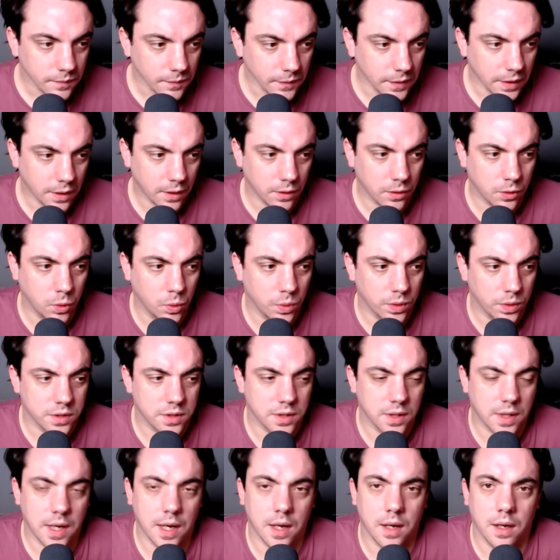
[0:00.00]
according
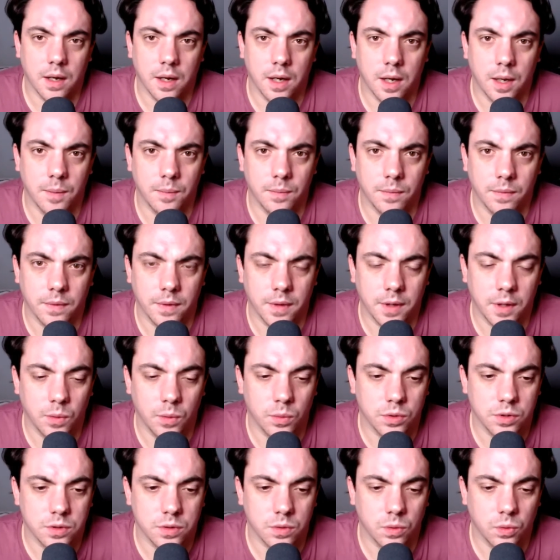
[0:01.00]
to that, he
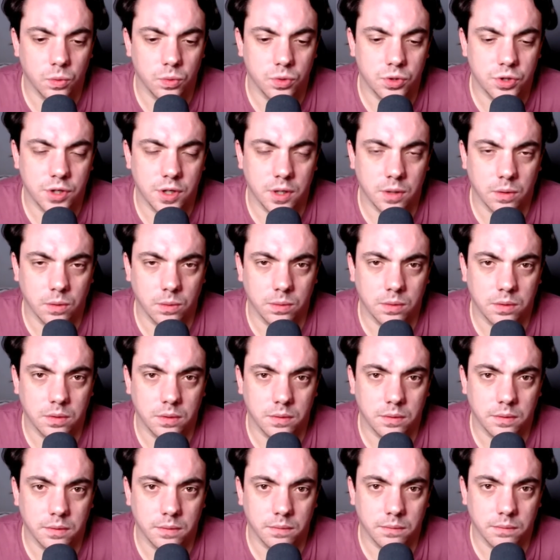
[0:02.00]
was all chilled
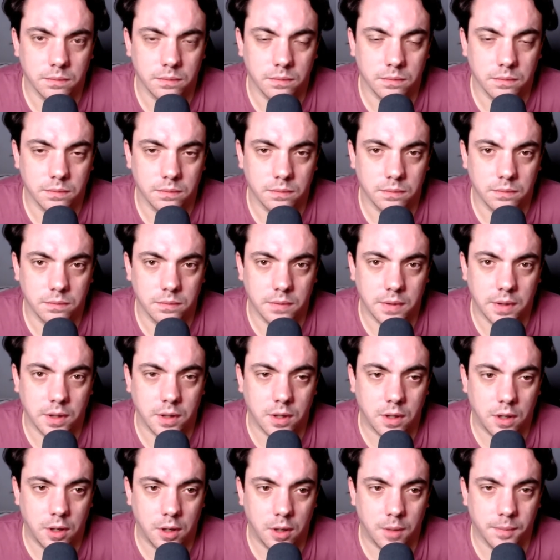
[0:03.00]
and
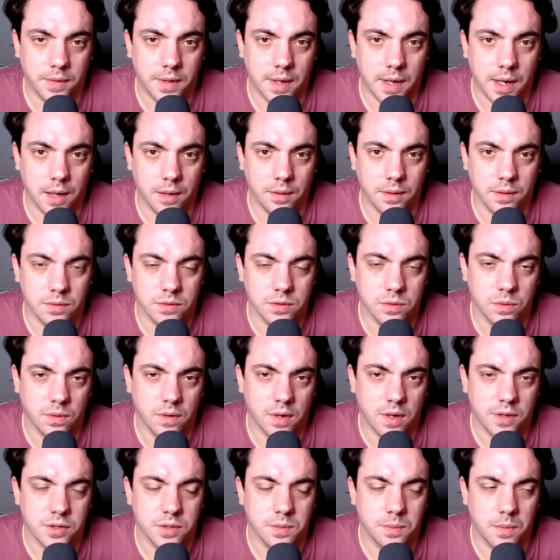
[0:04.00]
calmed down. He was sort
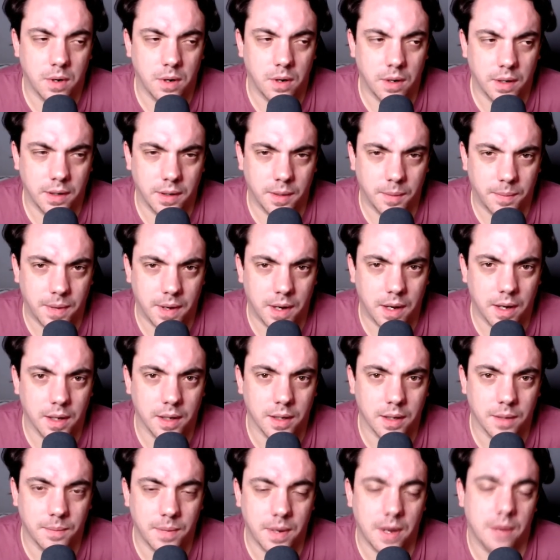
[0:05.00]
of like smiling about
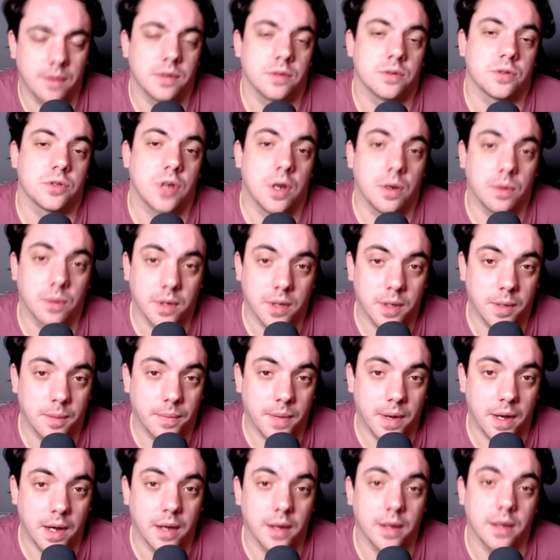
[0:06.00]
it. Apparently he's joking
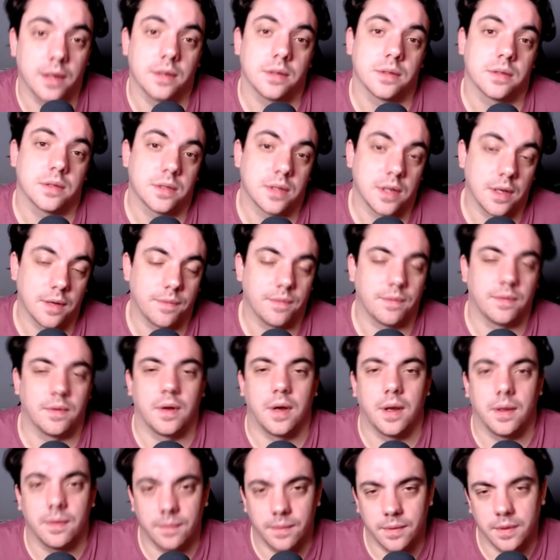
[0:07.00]
about it and stuff.
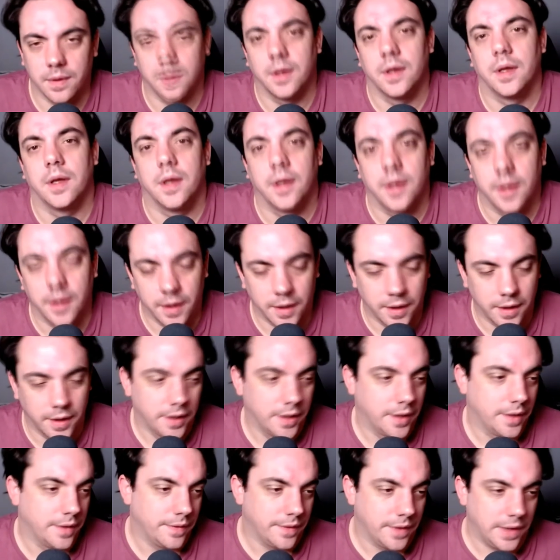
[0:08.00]
Like,
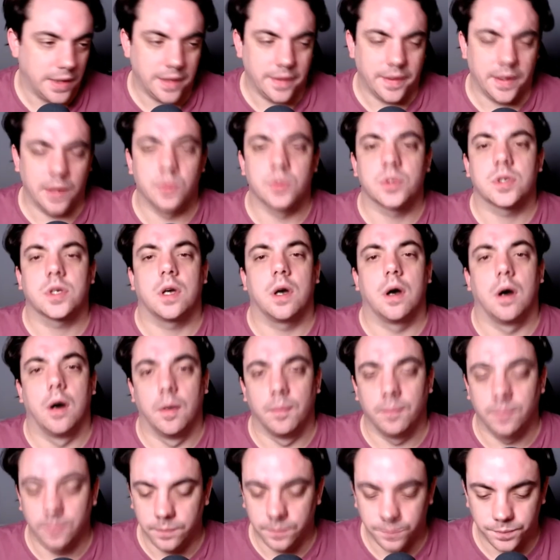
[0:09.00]
it was calm.